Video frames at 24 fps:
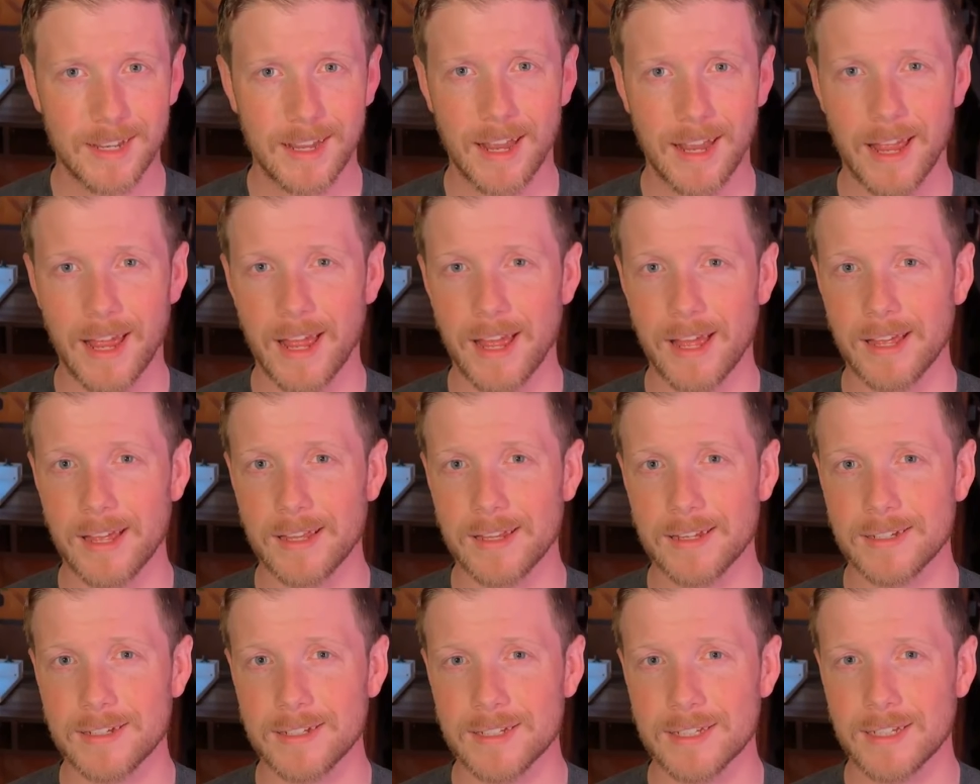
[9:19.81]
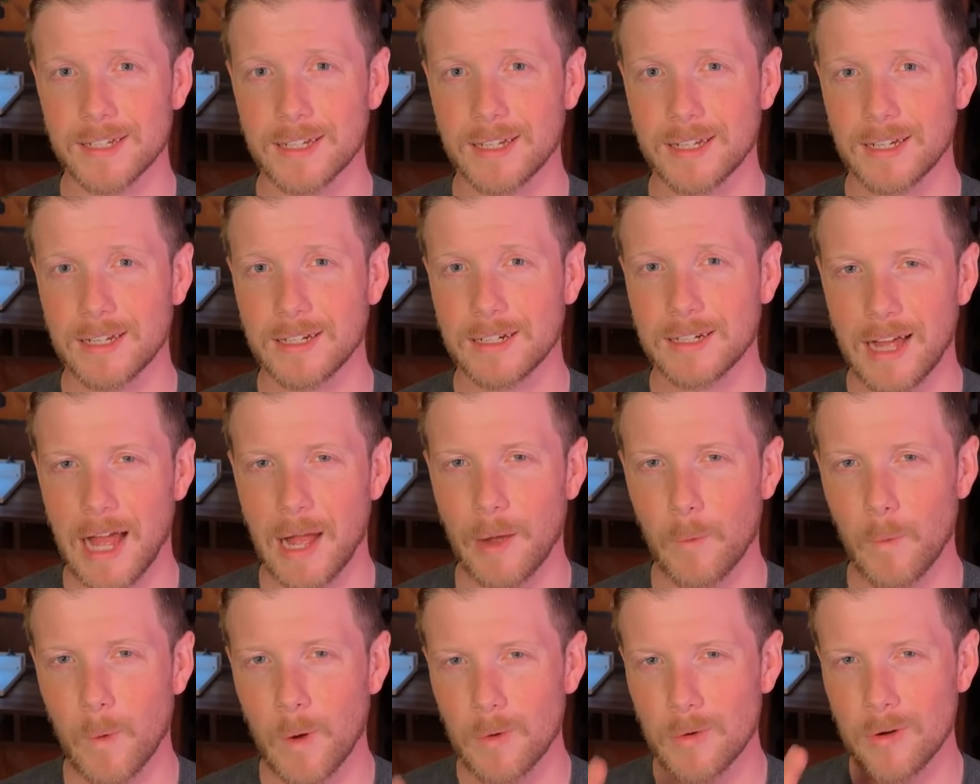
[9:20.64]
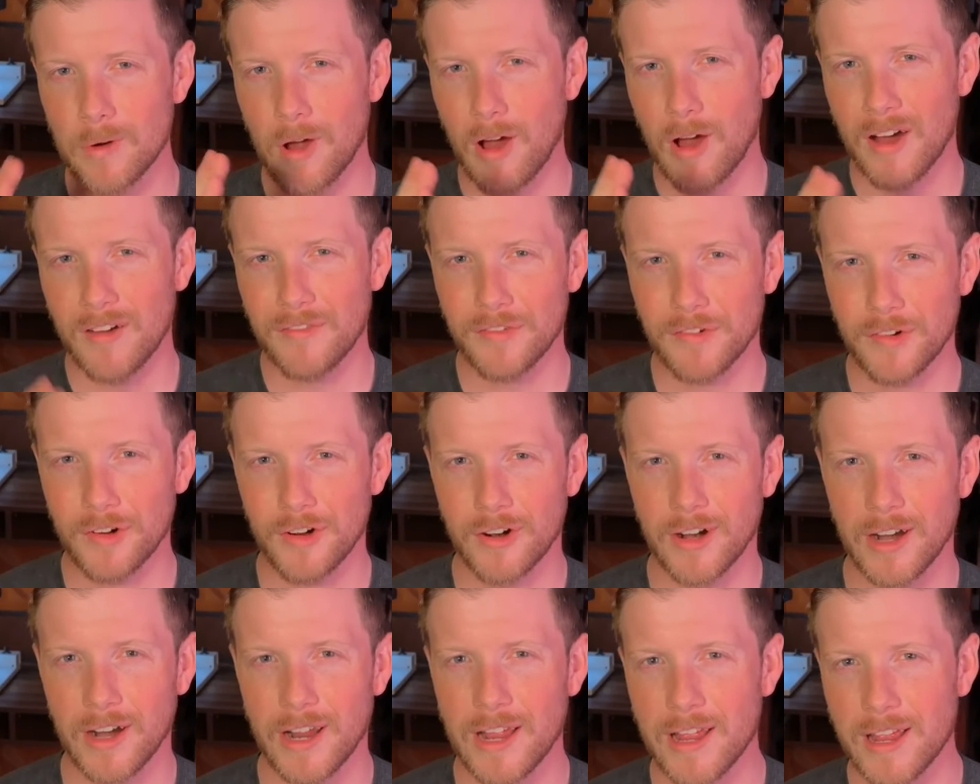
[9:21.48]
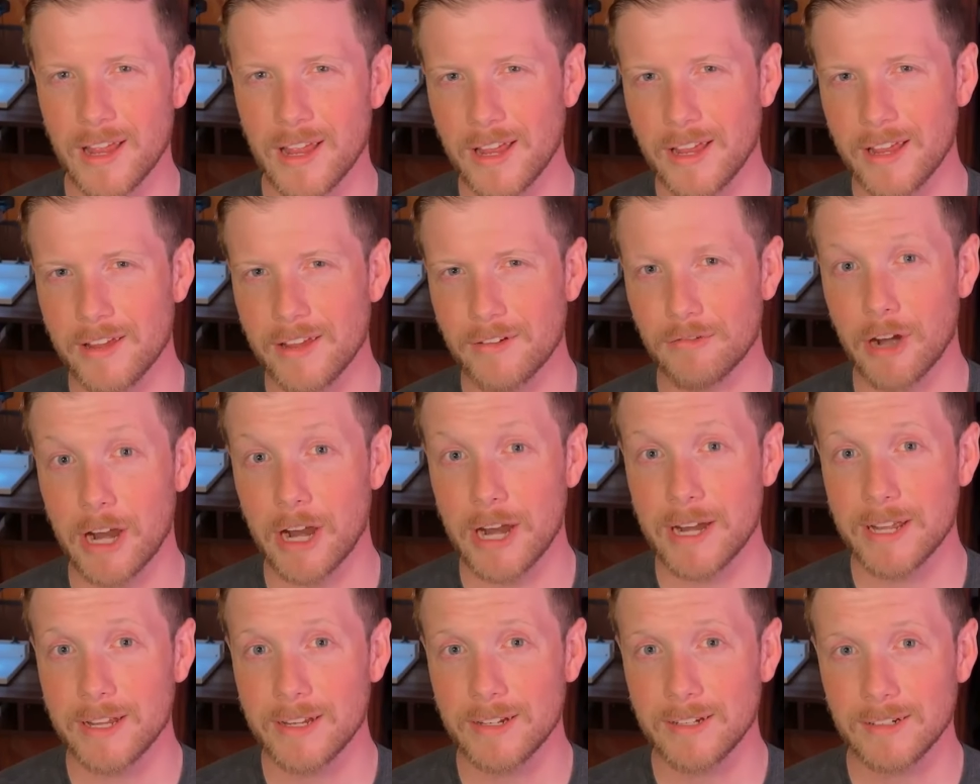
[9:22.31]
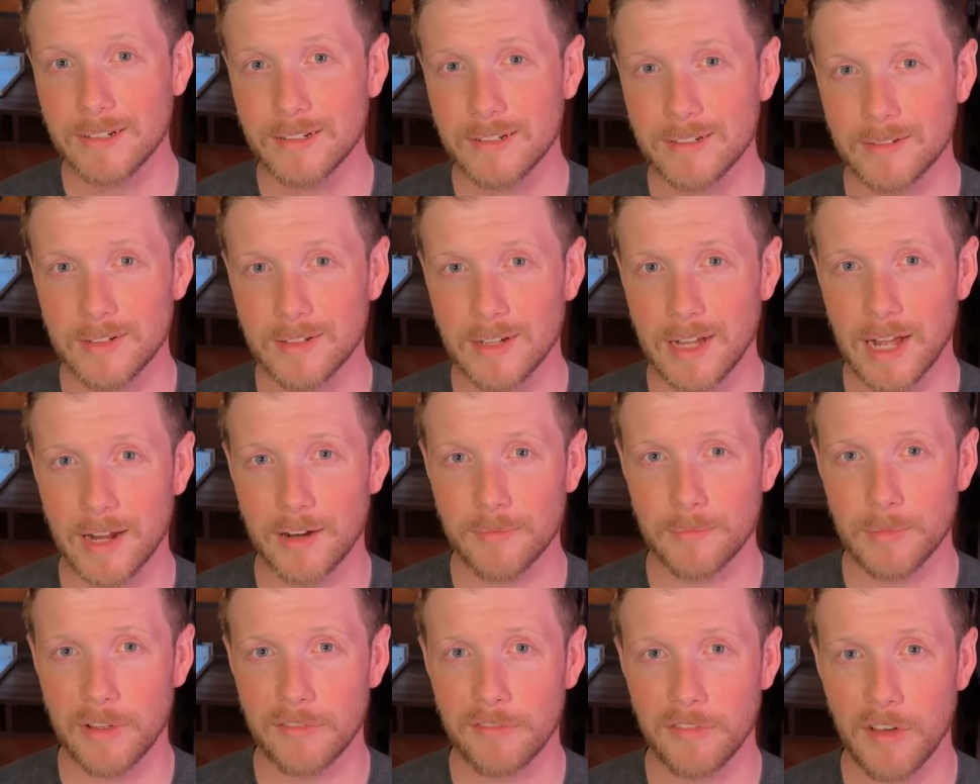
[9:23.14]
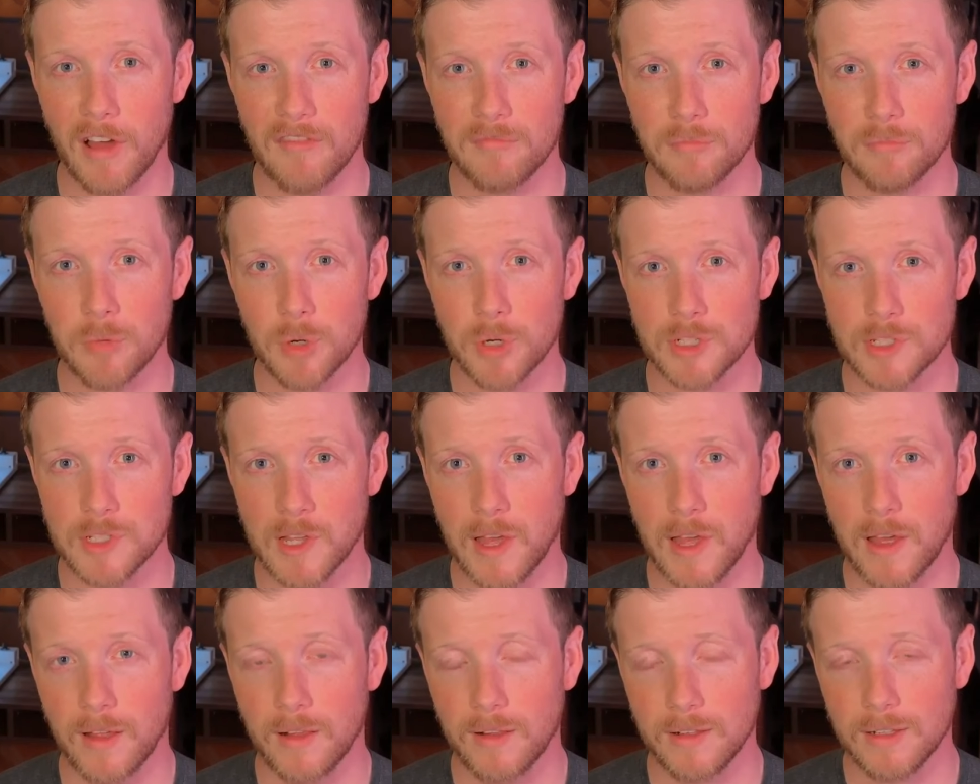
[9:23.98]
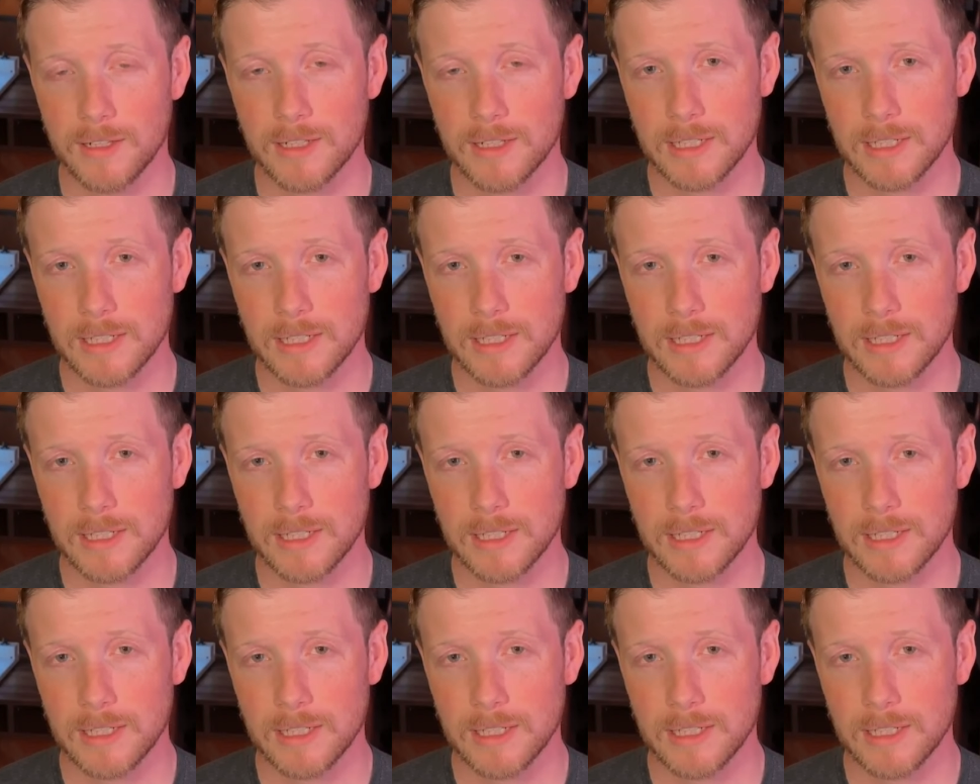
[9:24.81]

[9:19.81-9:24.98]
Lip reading: And I won't offer a rating out of my 5-point scale.